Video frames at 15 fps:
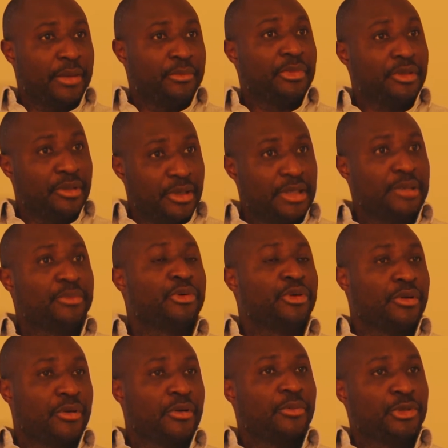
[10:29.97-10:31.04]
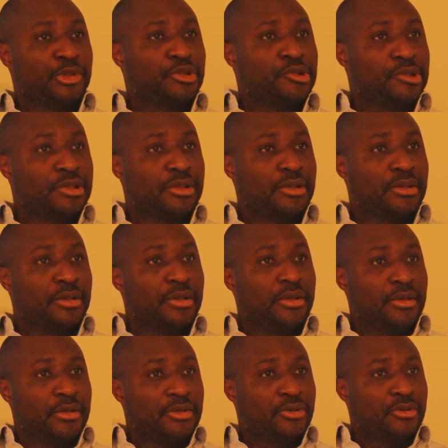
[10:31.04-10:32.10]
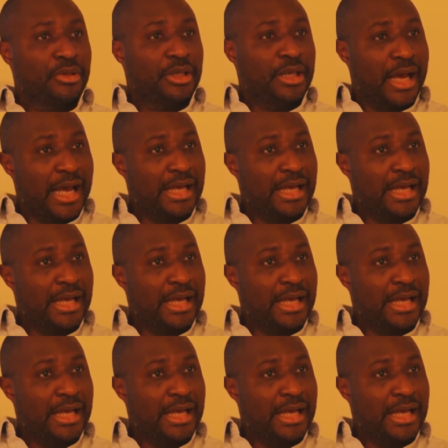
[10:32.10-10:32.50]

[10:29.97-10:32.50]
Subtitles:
to try a bit entrepreneurial opportunity.